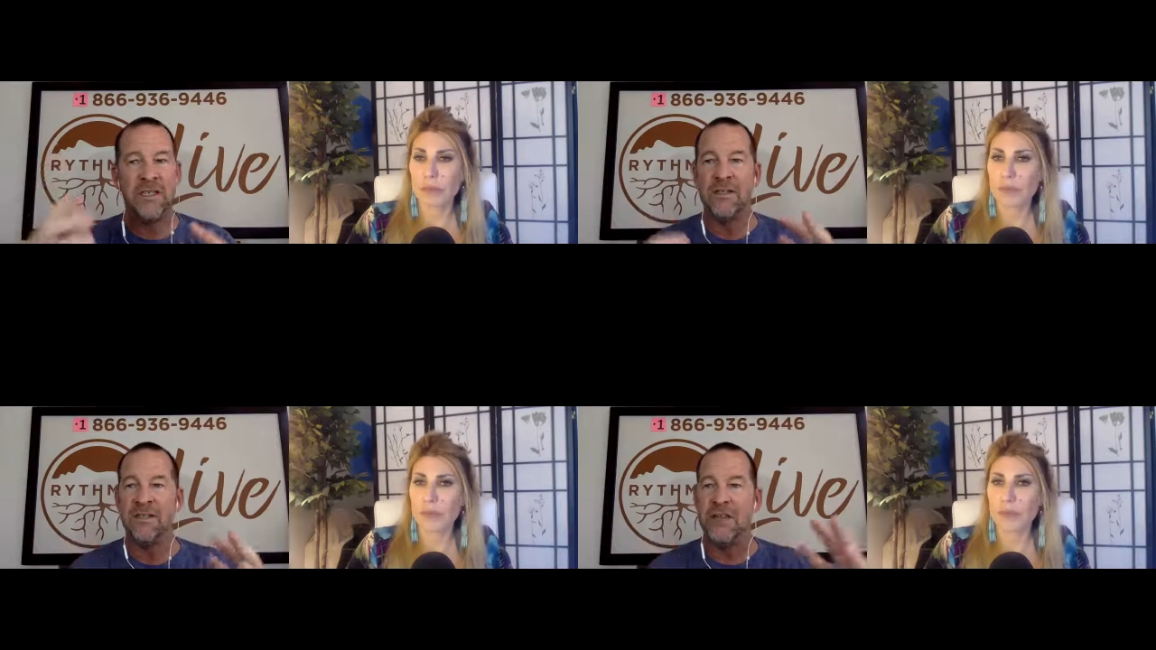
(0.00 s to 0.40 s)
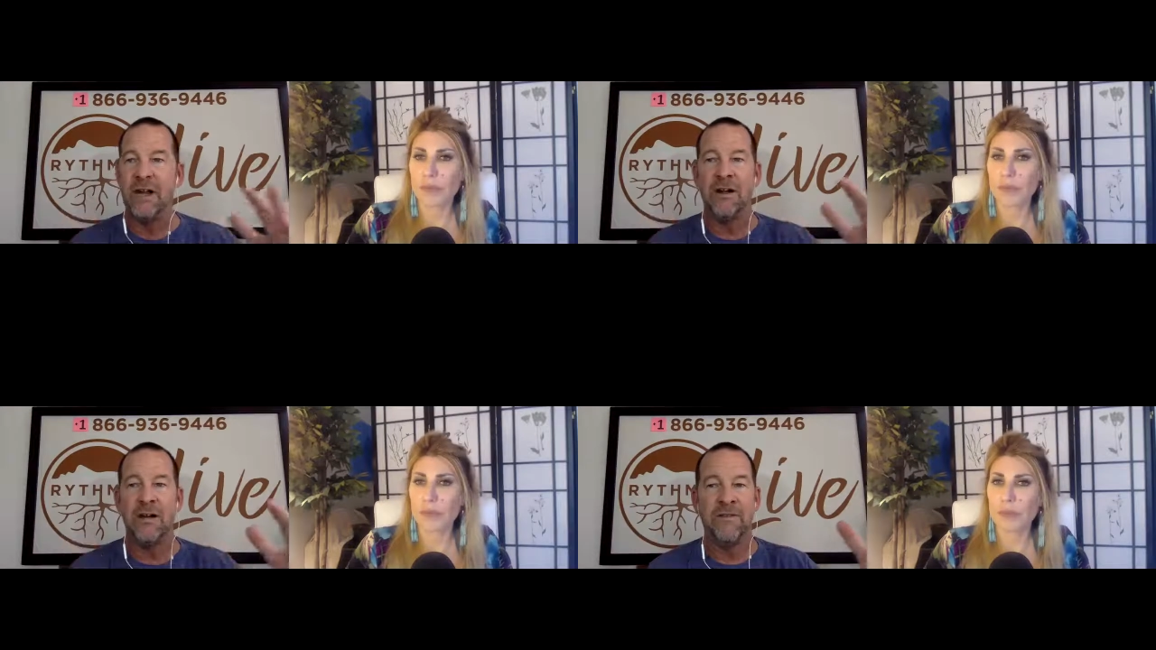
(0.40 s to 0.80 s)
Speaker 1: is there
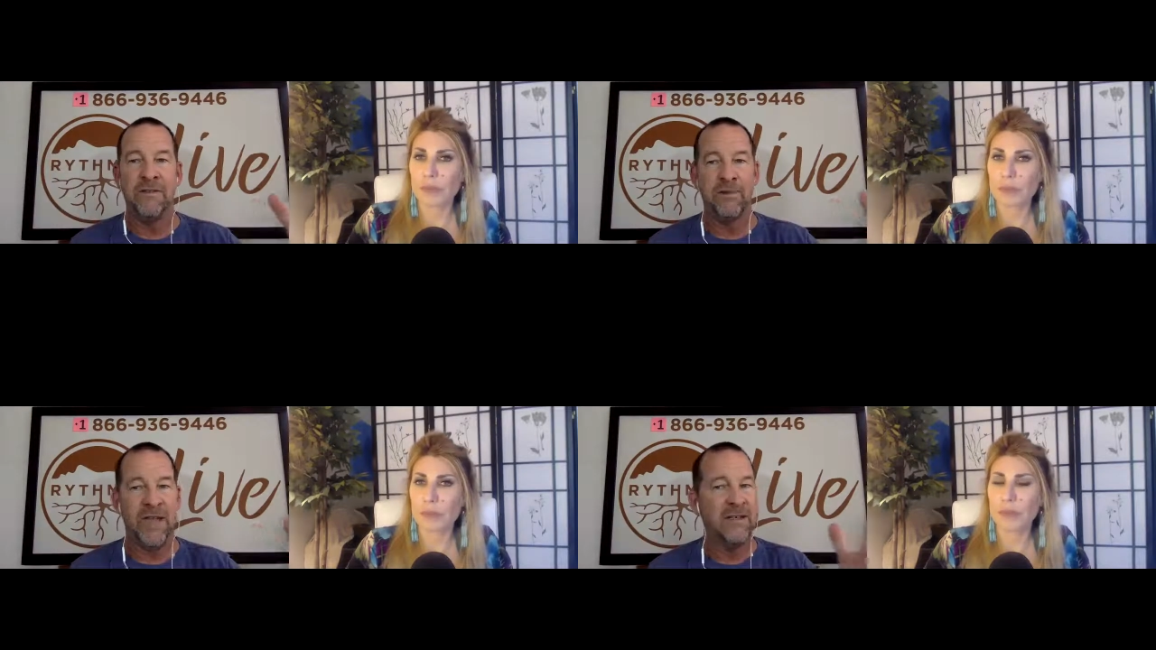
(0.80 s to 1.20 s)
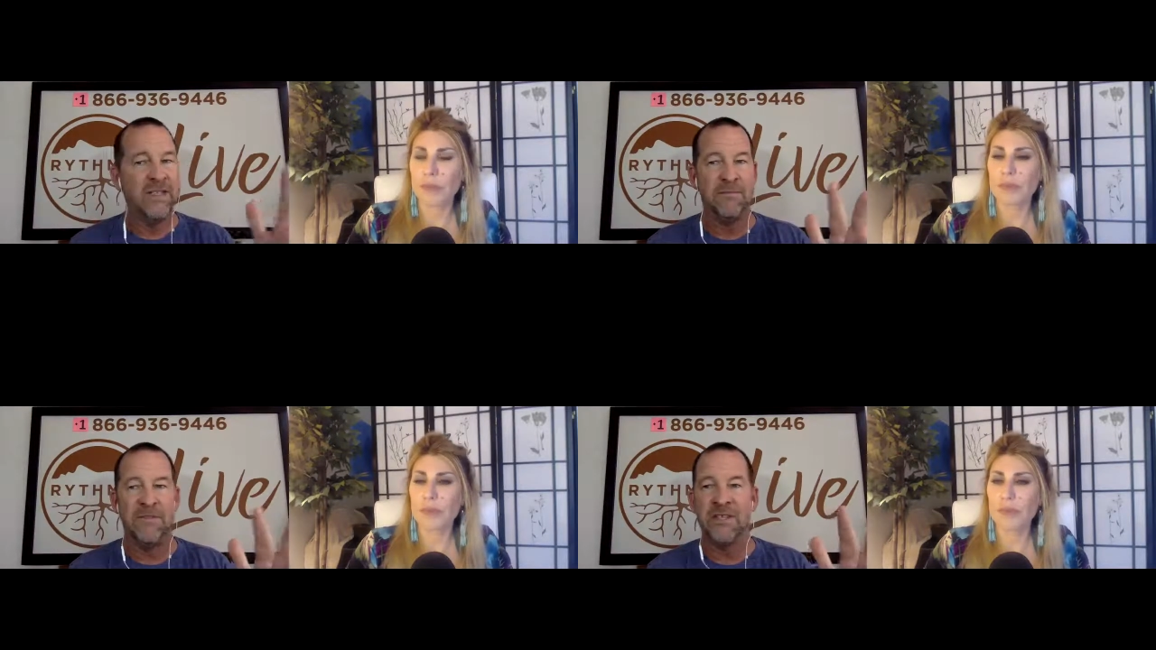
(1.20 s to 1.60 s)
and the plant
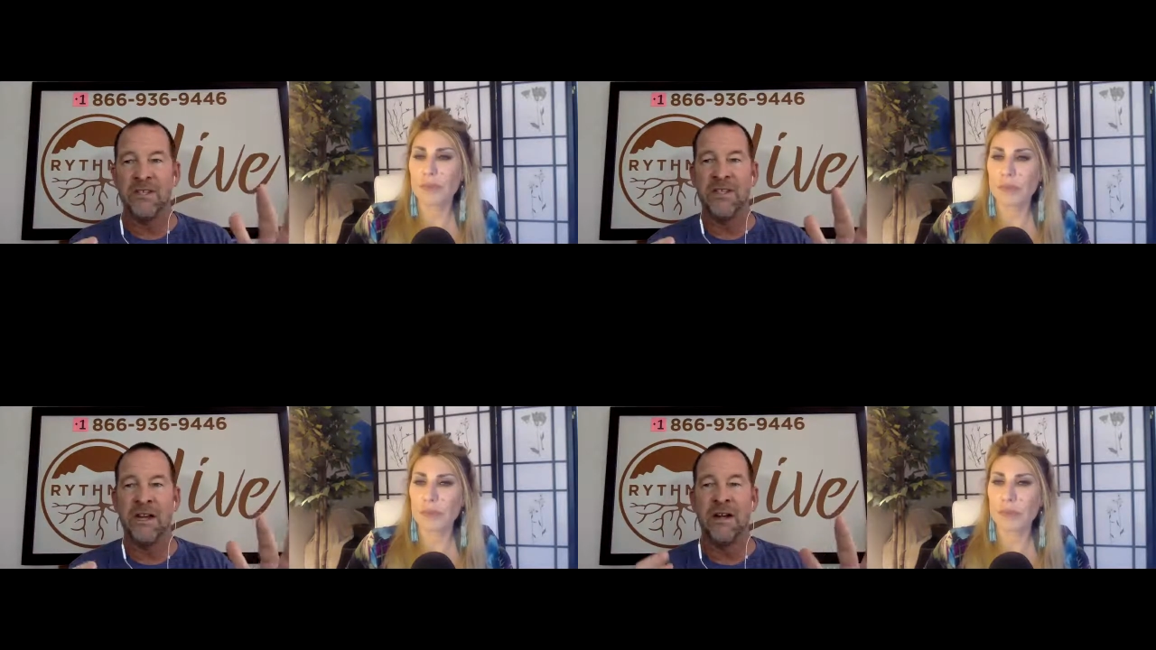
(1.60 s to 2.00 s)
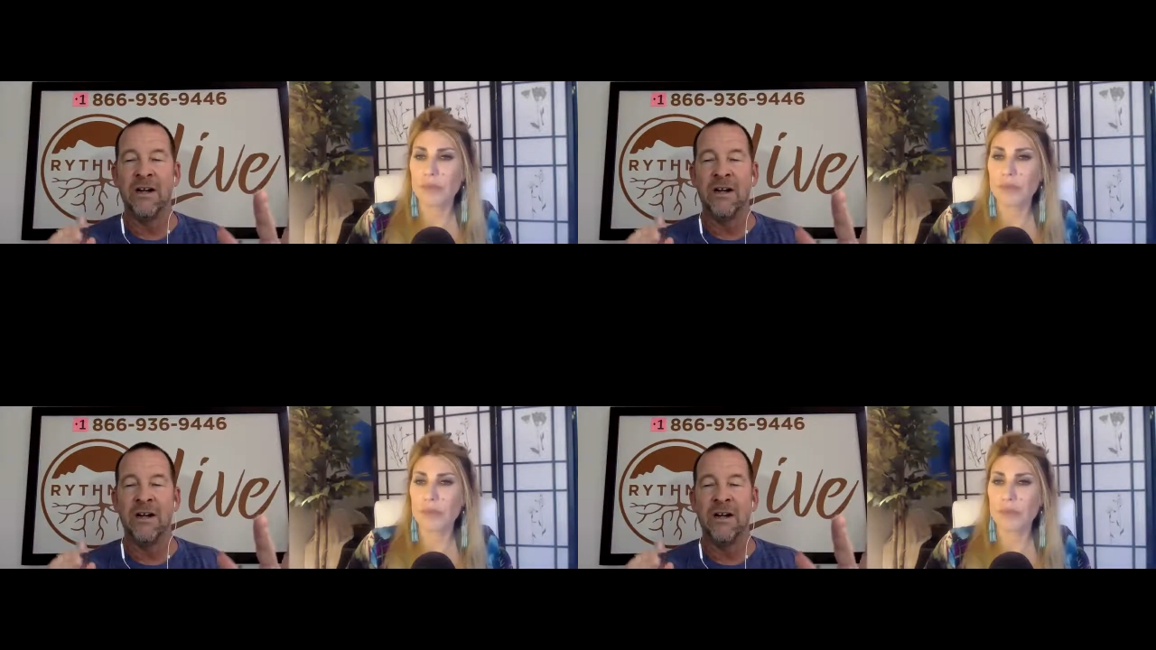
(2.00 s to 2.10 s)
DMT is there,